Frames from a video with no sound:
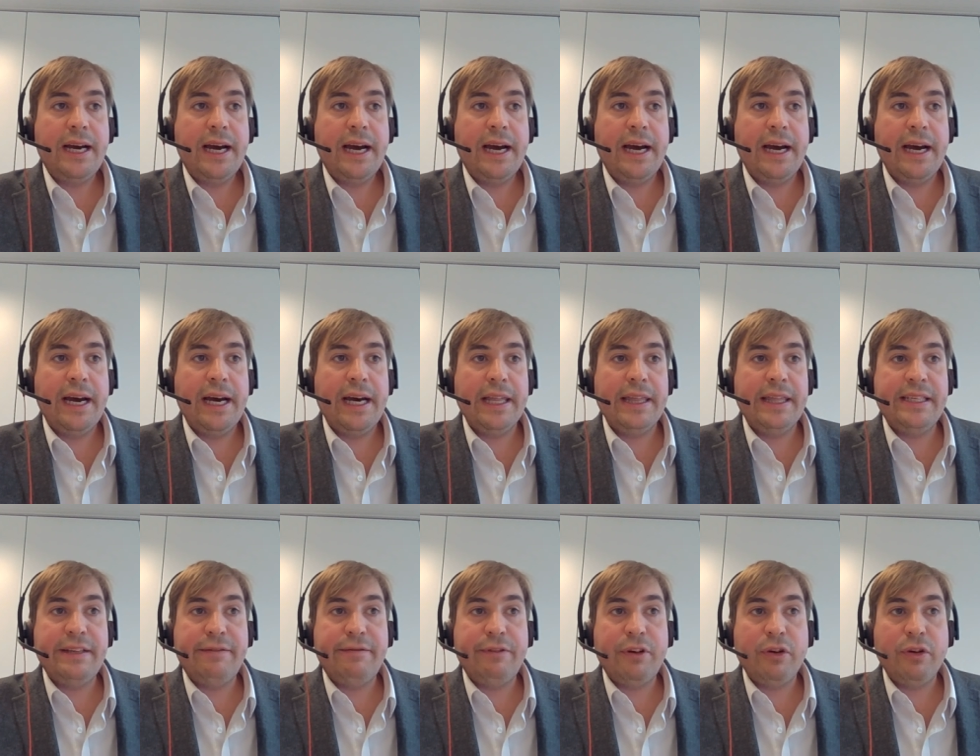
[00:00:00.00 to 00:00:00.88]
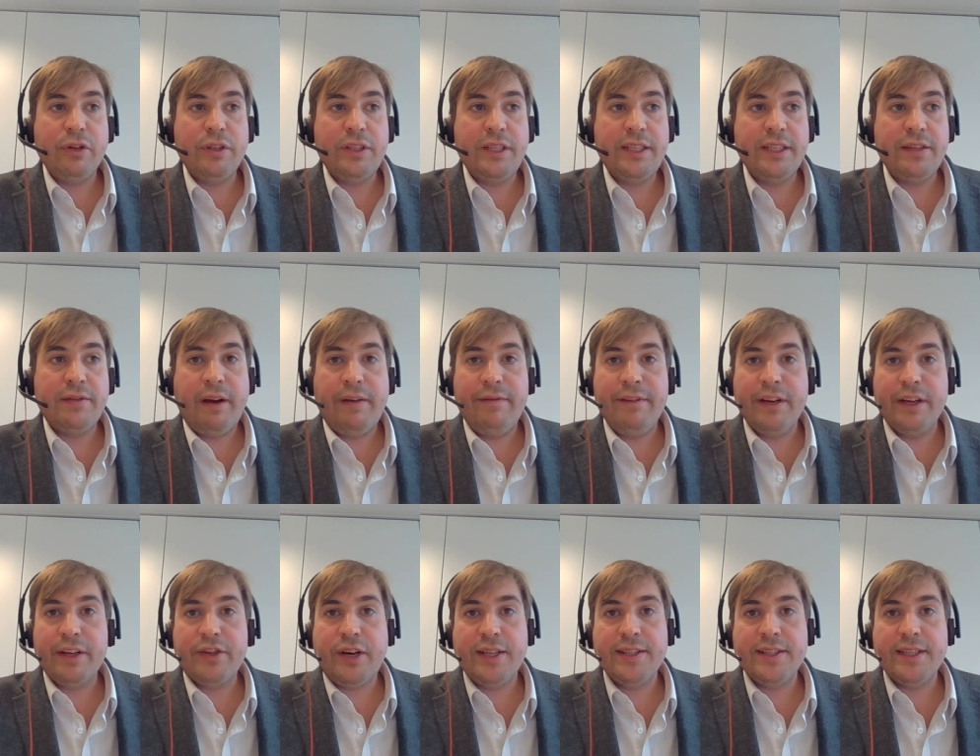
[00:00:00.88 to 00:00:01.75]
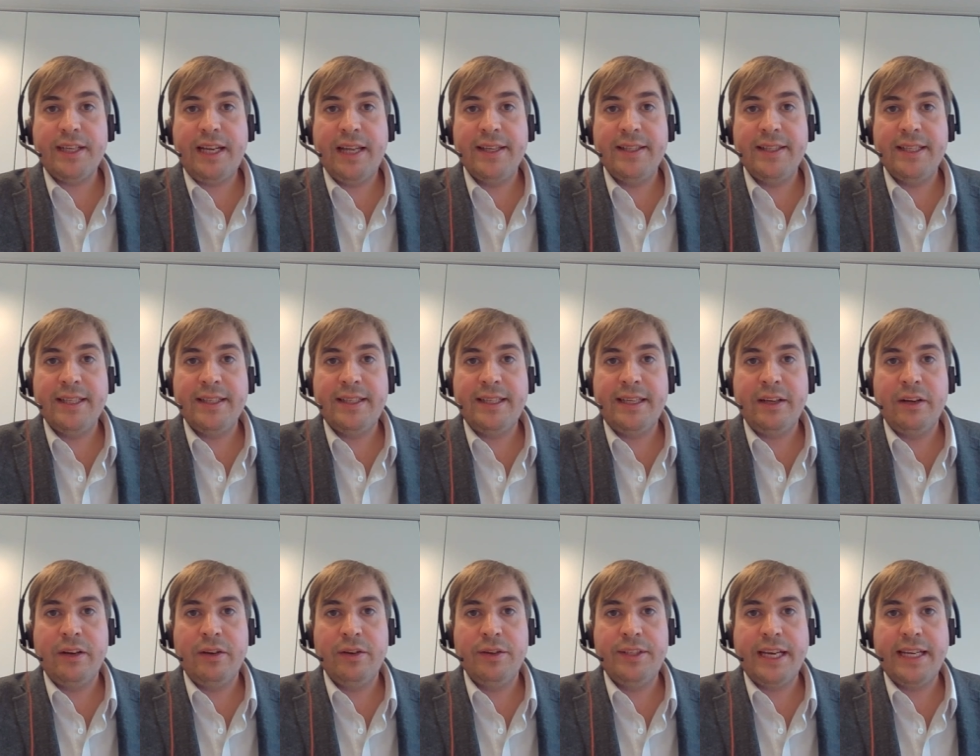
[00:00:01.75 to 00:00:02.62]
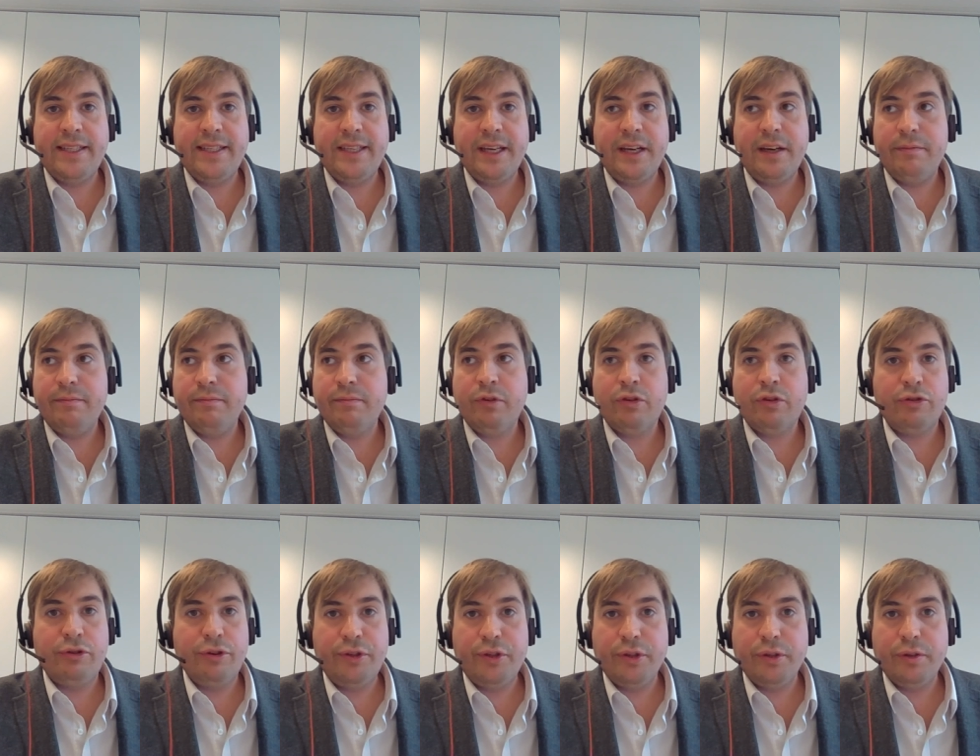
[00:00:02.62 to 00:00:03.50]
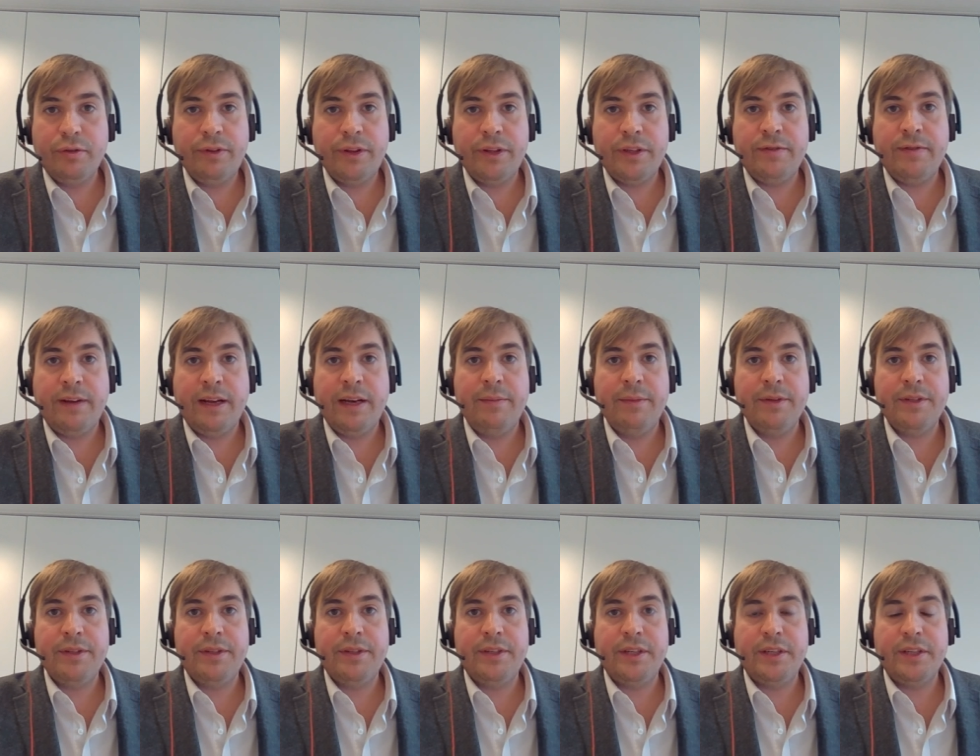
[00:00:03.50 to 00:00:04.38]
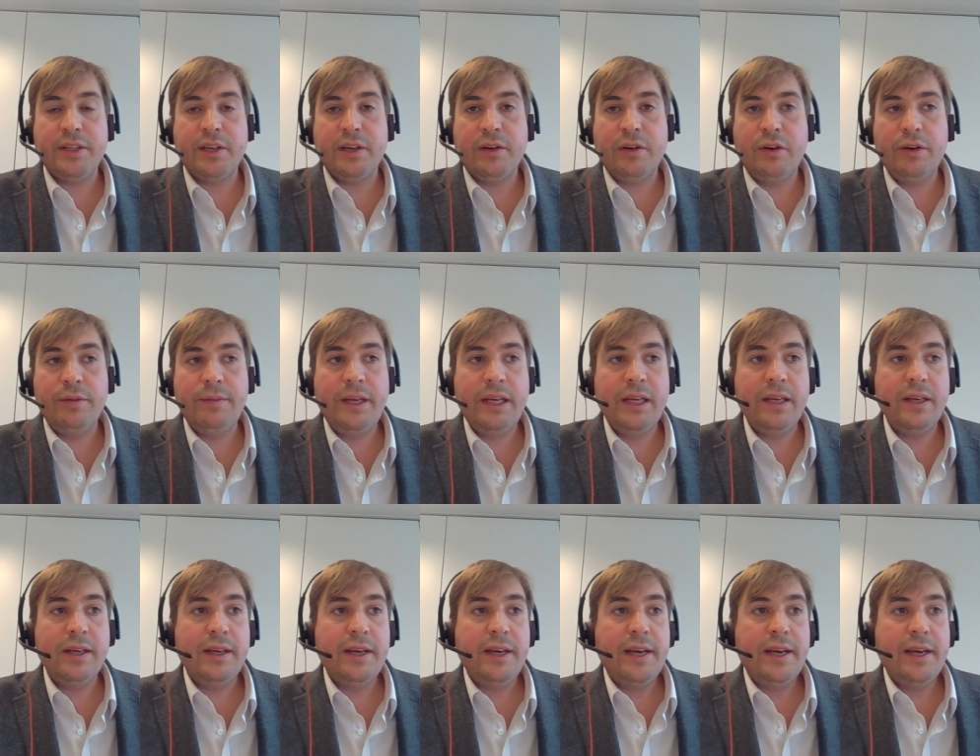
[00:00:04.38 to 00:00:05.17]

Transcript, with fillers: uh, the difficulties of having a transatlantic deal on data, crucial for the development of the digital economy,